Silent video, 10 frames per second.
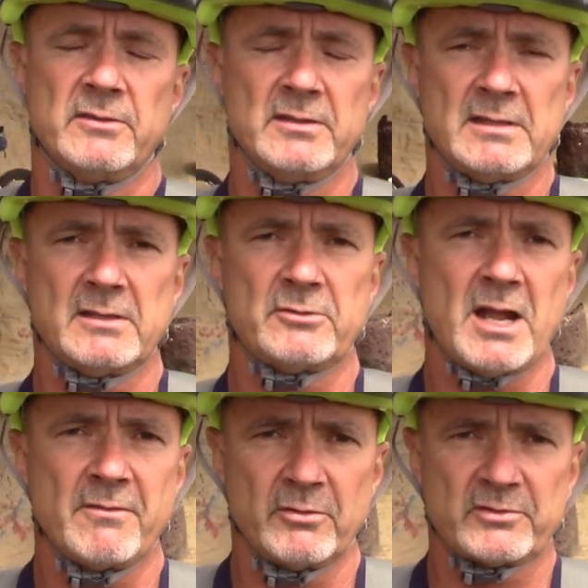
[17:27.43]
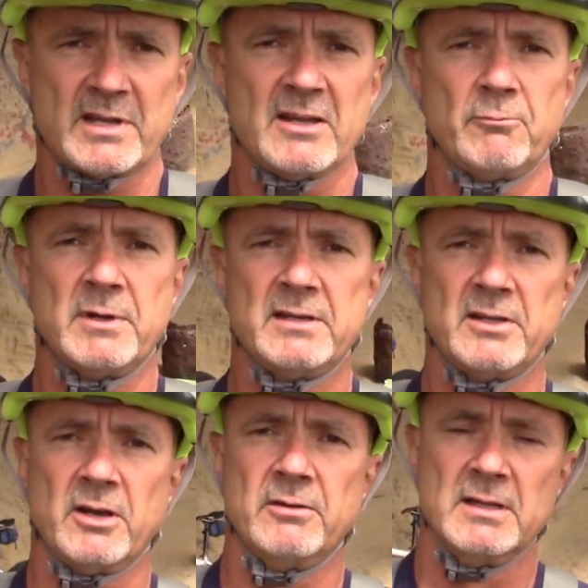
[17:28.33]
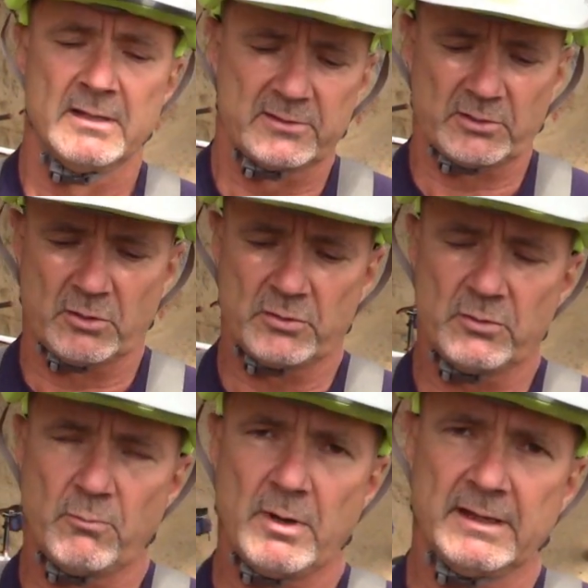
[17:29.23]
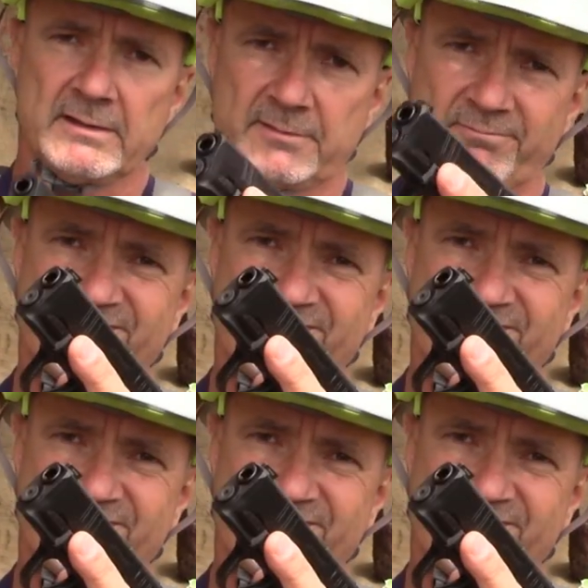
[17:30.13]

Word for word: the driver's side window. So you want